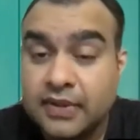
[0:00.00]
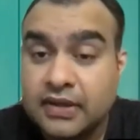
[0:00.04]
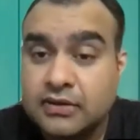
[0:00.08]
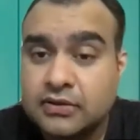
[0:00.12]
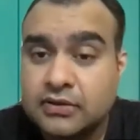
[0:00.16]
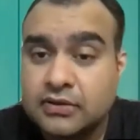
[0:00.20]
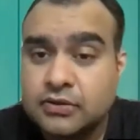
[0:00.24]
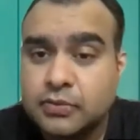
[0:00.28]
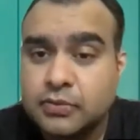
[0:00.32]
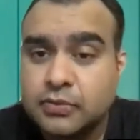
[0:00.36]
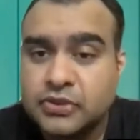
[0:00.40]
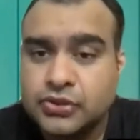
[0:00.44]

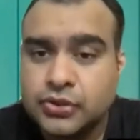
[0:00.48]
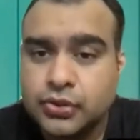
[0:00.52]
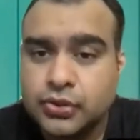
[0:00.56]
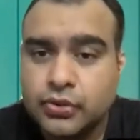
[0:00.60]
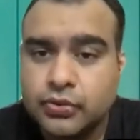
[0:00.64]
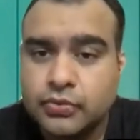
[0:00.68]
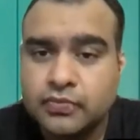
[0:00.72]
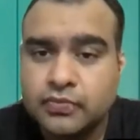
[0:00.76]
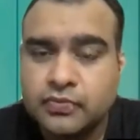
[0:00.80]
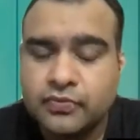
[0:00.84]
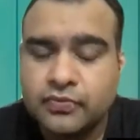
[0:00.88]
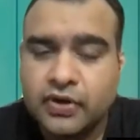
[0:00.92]
to be
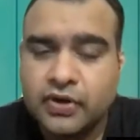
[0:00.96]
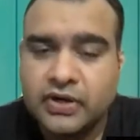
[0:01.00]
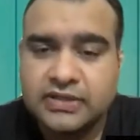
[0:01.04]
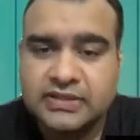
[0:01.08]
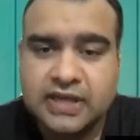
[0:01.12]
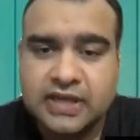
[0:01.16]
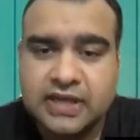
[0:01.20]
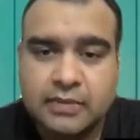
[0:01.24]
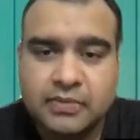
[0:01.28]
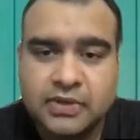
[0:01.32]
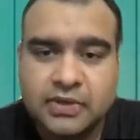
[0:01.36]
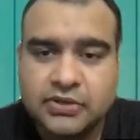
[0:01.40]
shown. For
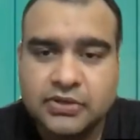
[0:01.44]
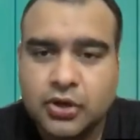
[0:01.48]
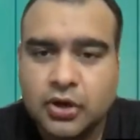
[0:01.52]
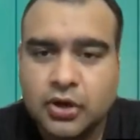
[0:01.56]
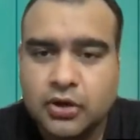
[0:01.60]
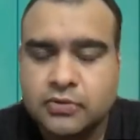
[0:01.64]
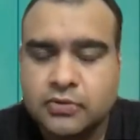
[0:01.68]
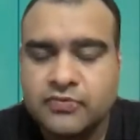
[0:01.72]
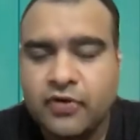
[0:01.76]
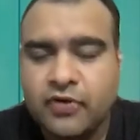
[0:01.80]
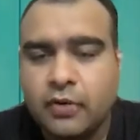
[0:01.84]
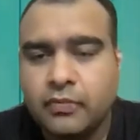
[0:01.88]
example, short
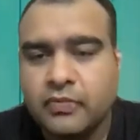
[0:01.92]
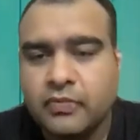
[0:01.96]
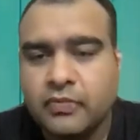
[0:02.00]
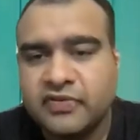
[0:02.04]
form of